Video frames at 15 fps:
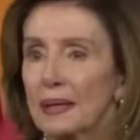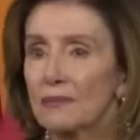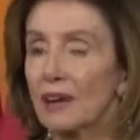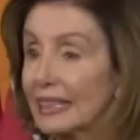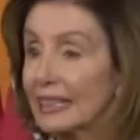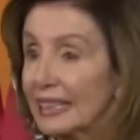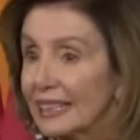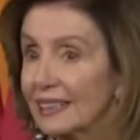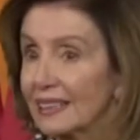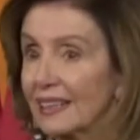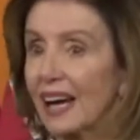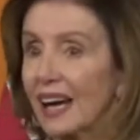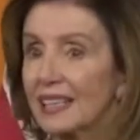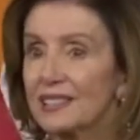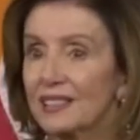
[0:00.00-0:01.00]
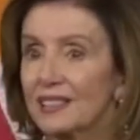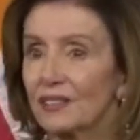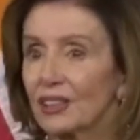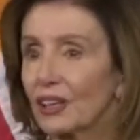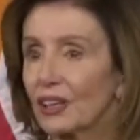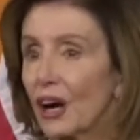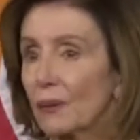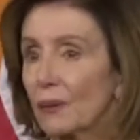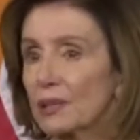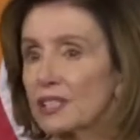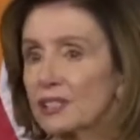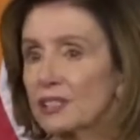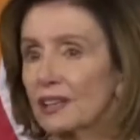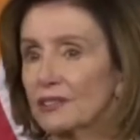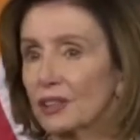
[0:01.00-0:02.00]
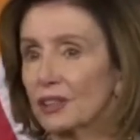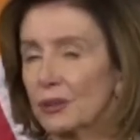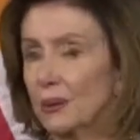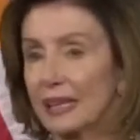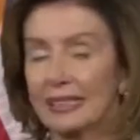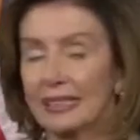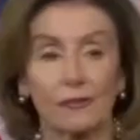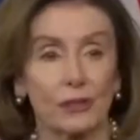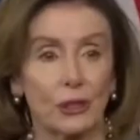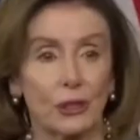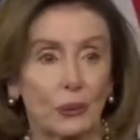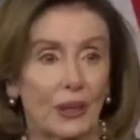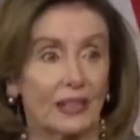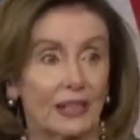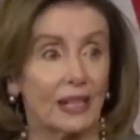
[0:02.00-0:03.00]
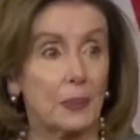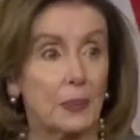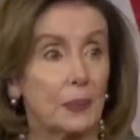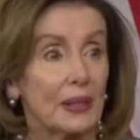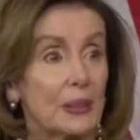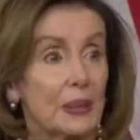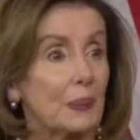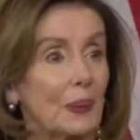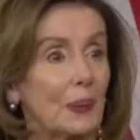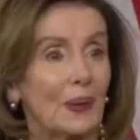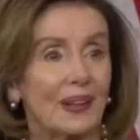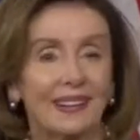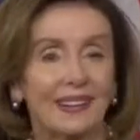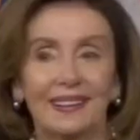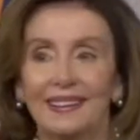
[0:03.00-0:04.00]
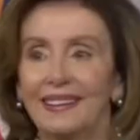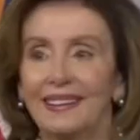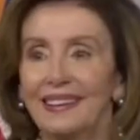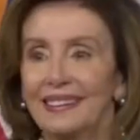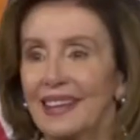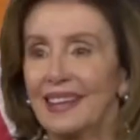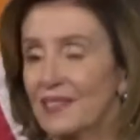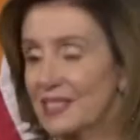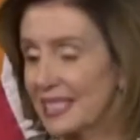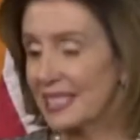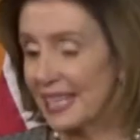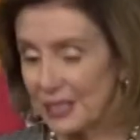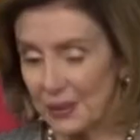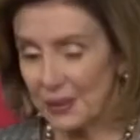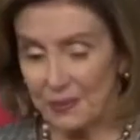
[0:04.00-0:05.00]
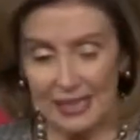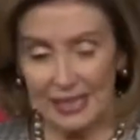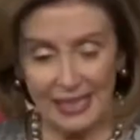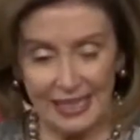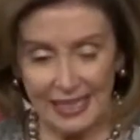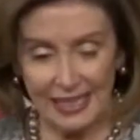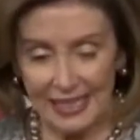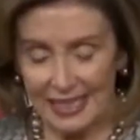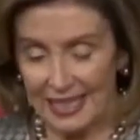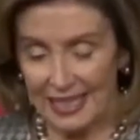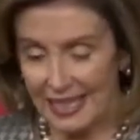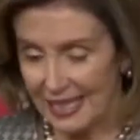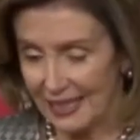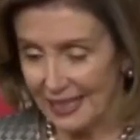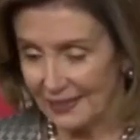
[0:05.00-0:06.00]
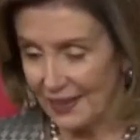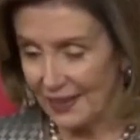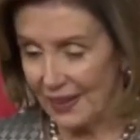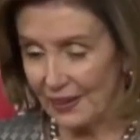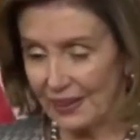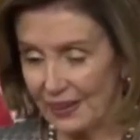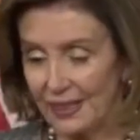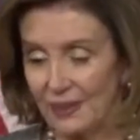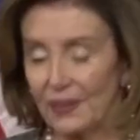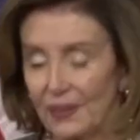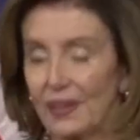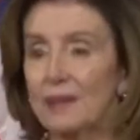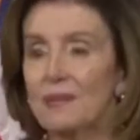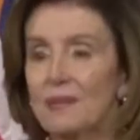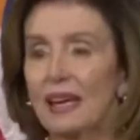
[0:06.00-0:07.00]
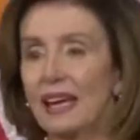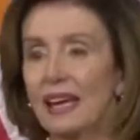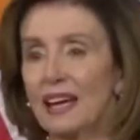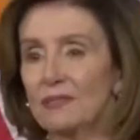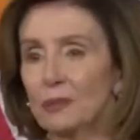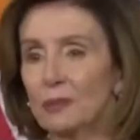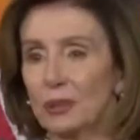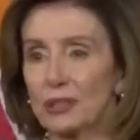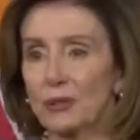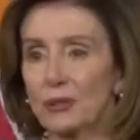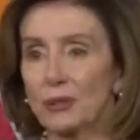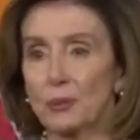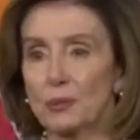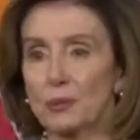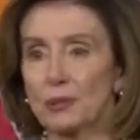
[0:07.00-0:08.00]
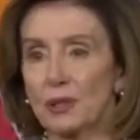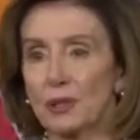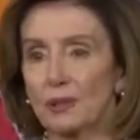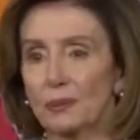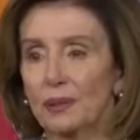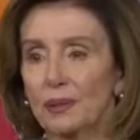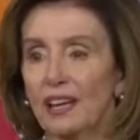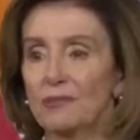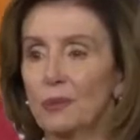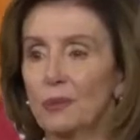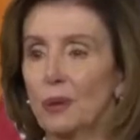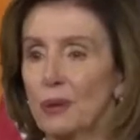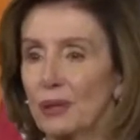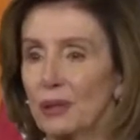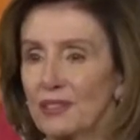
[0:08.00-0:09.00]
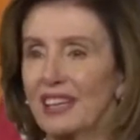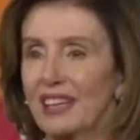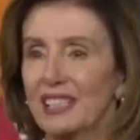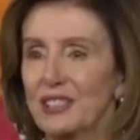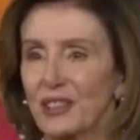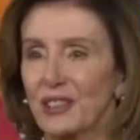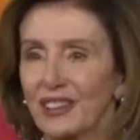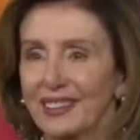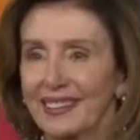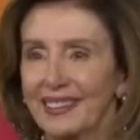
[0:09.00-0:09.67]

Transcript: recognizing the courage of the Ukrainian people. They have said to me, when they're here, they may have more troops, we have more motivation.